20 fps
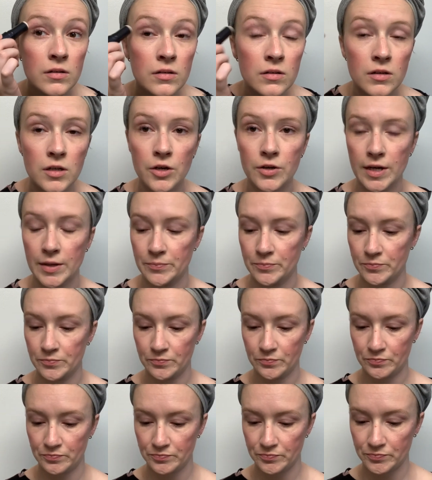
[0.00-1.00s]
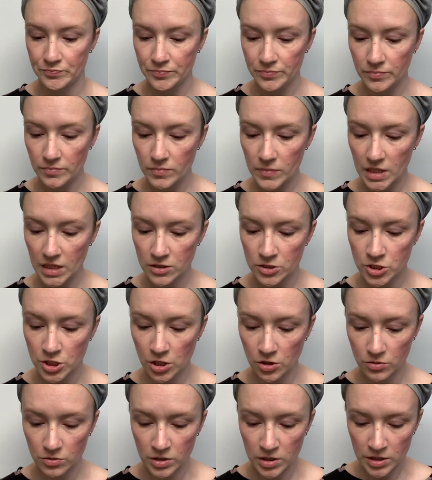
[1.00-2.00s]
Okay,
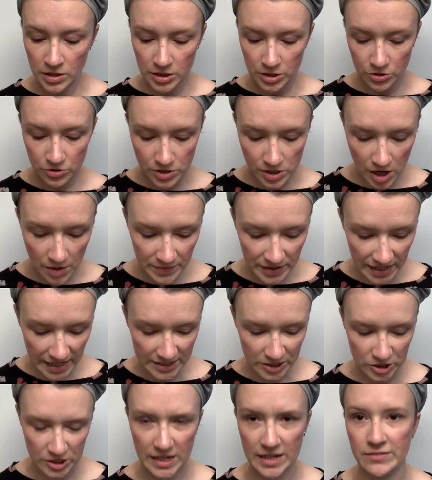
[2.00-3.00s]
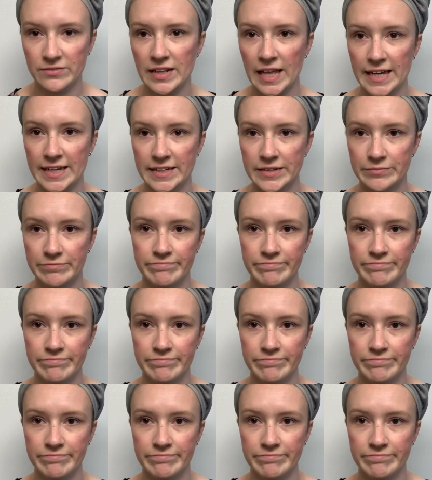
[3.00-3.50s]
so you saw me, I just kind of like